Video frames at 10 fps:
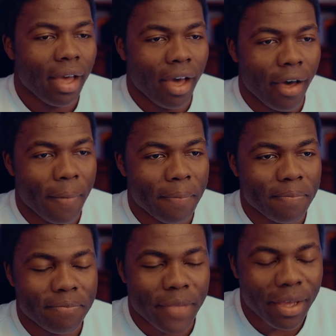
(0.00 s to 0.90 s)

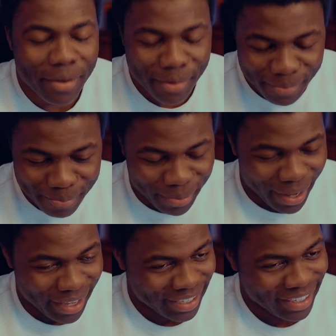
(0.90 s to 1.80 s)

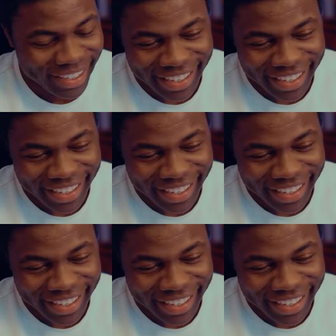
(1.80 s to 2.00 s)
But